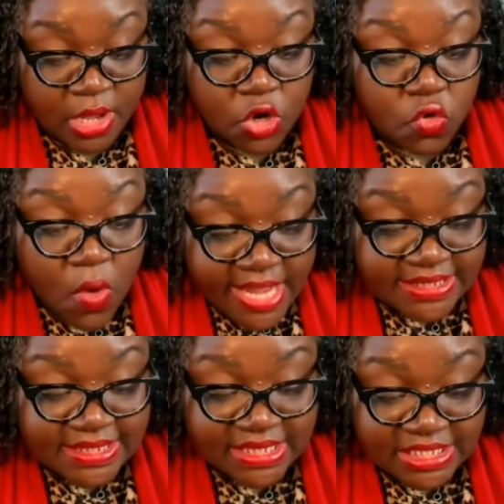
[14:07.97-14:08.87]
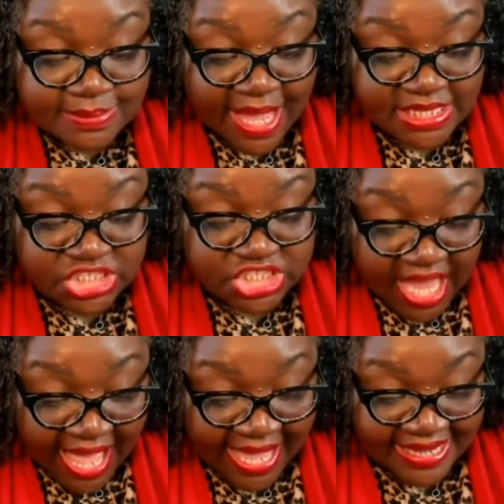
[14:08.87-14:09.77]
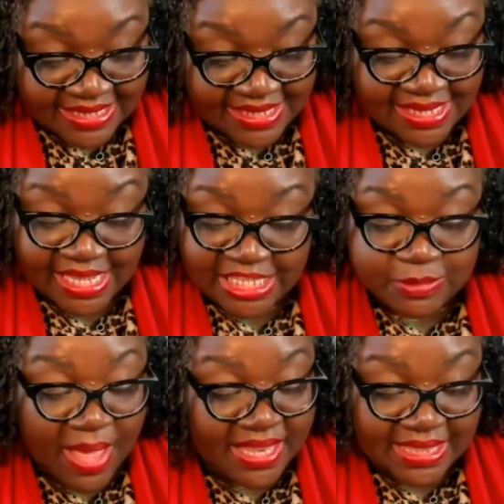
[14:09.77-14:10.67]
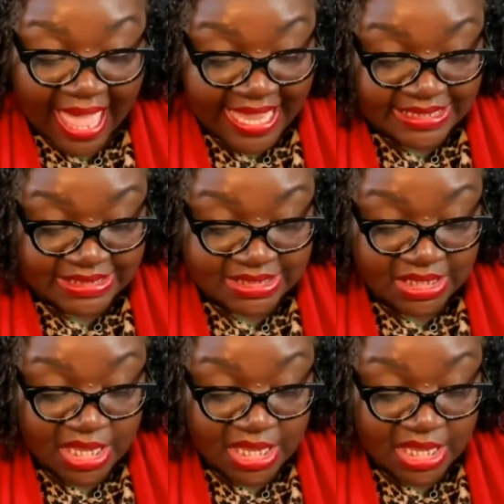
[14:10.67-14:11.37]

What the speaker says: Crisis is my shine. It's my light.